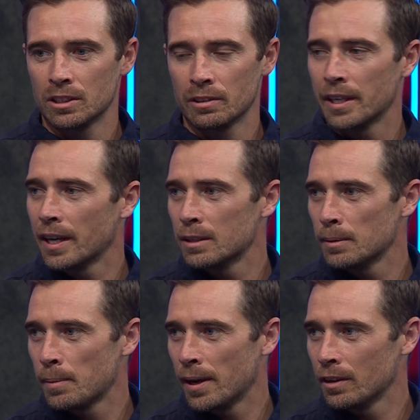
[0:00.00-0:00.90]
a great game to
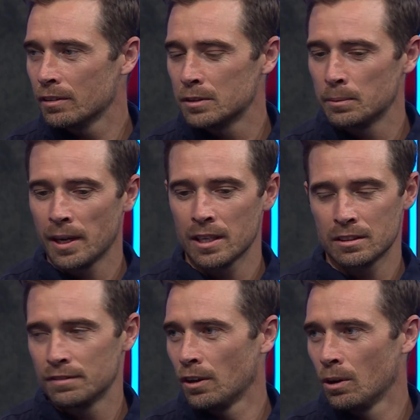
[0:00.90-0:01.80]
be a part of, to be asked
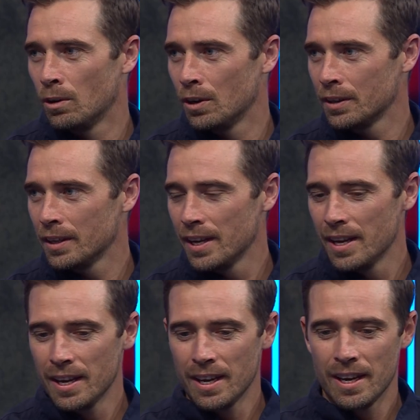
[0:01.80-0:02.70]
to follow on,
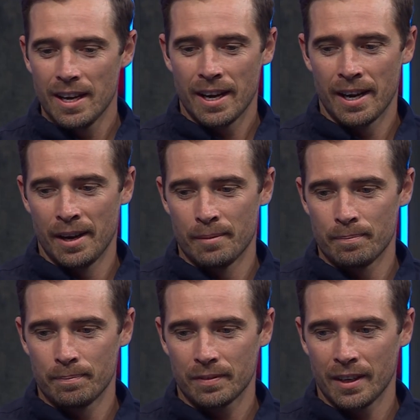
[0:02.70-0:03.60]

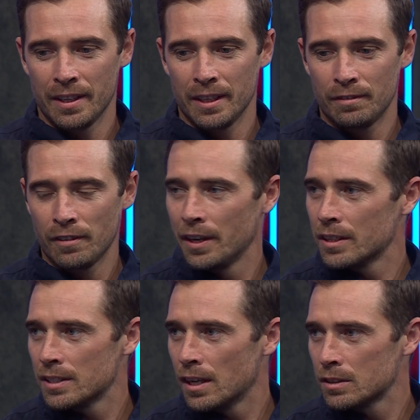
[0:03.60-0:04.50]
and then find
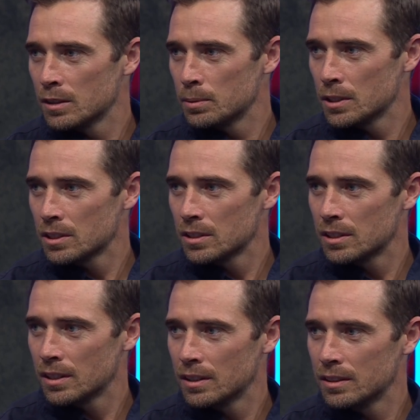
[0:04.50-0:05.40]
ourselves in a position
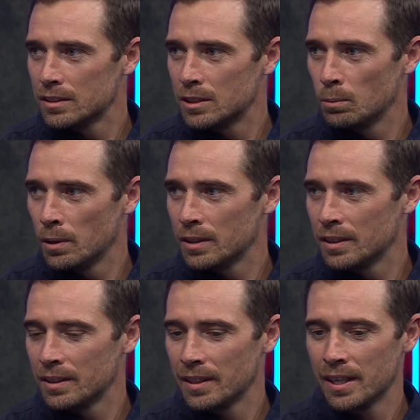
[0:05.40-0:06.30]
to win
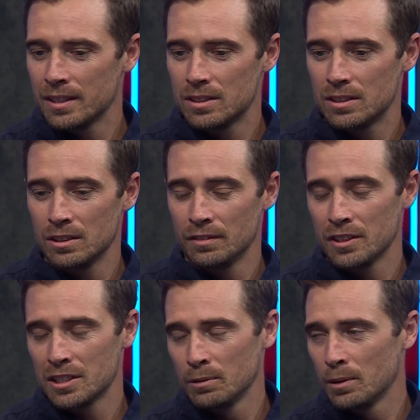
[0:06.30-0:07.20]
and to
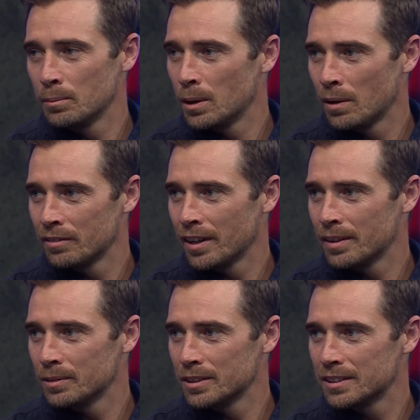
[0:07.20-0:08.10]
eventually win by one
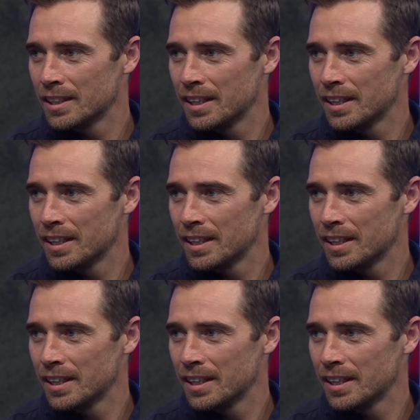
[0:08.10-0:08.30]
run was